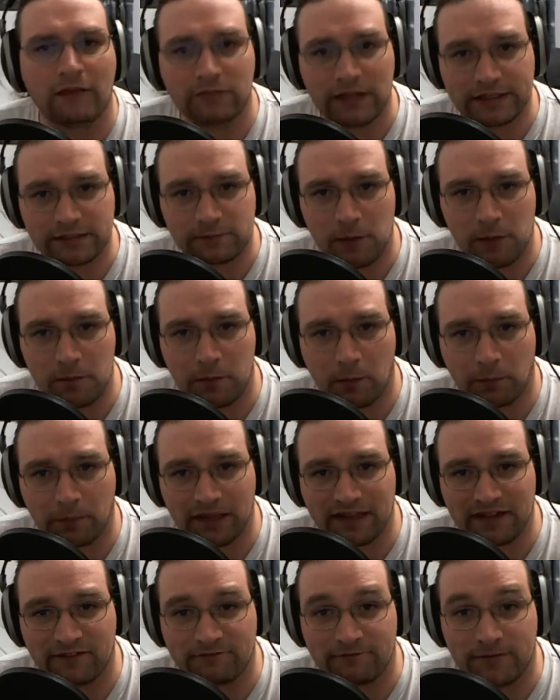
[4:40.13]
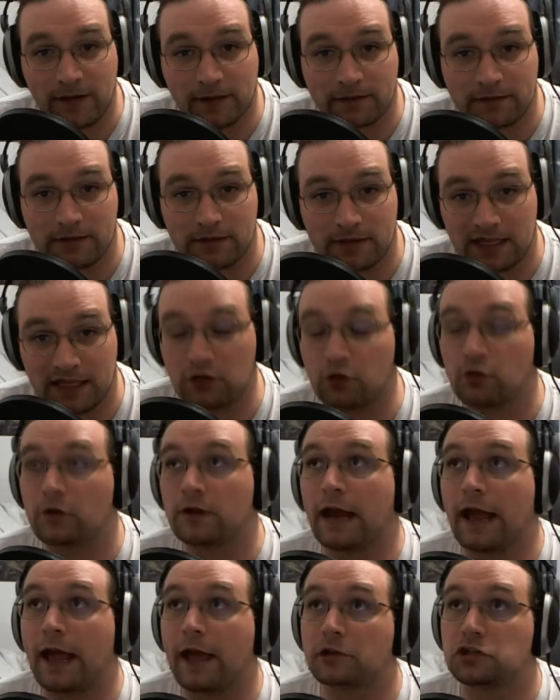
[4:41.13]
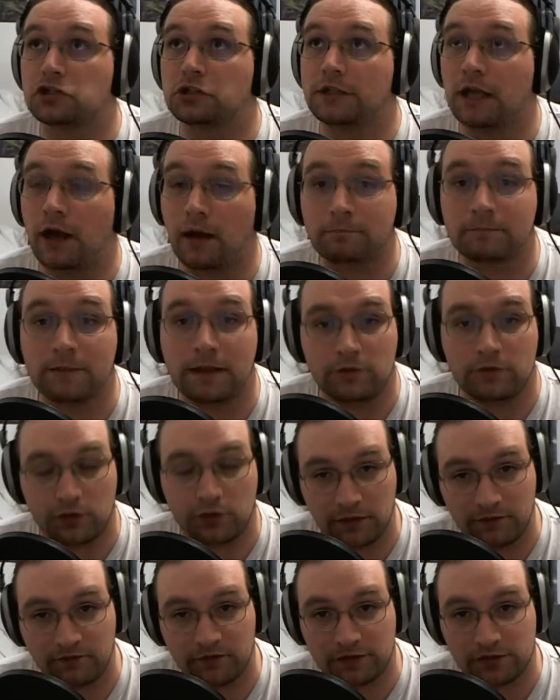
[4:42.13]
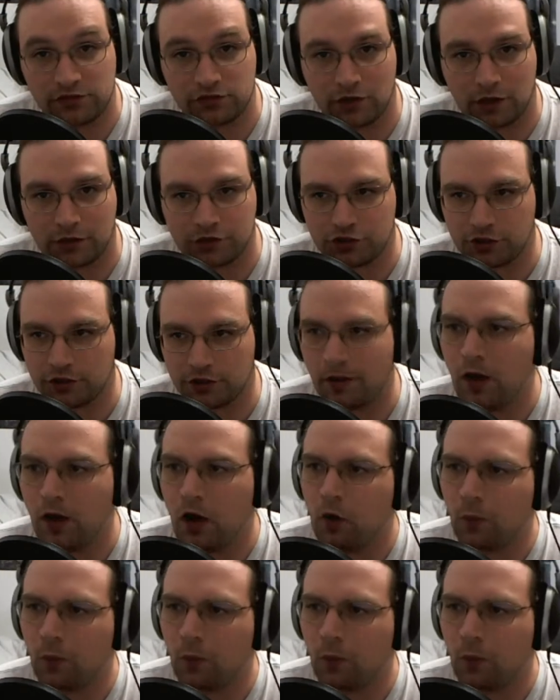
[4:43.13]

less people play the fucking thing or actually update your infrastructure.